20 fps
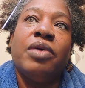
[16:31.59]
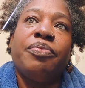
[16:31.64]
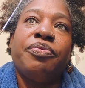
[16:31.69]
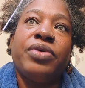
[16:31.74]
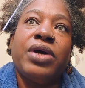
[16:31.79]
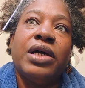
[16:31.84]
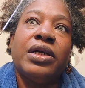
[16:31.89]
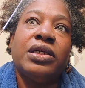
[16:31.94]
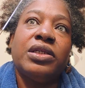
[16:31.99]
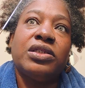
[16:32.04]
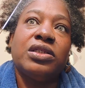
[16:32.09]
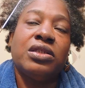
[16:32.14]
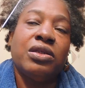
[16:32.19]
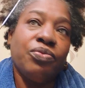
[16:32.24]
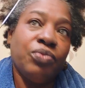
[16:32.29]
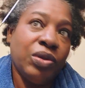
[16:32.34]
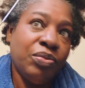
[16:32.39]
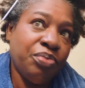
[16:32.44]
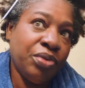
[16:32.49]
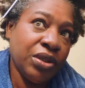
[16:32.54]
products
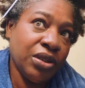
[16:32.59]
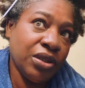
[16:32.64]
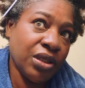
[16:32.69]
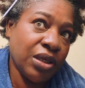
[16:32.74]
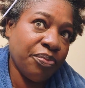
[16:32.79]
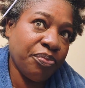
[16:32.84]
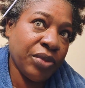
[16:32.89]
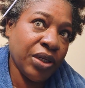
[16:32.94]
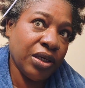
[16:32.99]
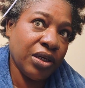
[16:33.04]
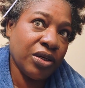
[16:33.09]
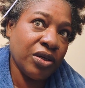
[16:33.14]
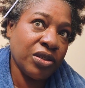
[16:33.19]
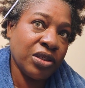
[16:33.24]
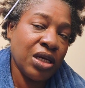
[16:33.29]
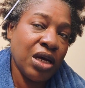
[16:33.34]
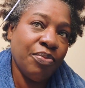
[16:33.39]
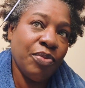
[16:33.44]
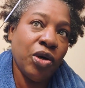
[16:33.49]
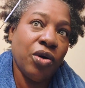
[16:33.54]
that we putting up there, because
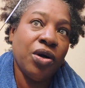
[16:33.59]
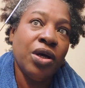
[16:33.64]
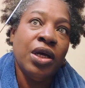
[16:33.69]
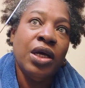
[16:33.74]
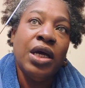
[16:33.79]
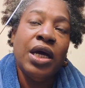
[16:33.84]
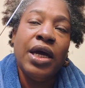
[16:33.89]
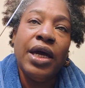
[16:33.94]
come on,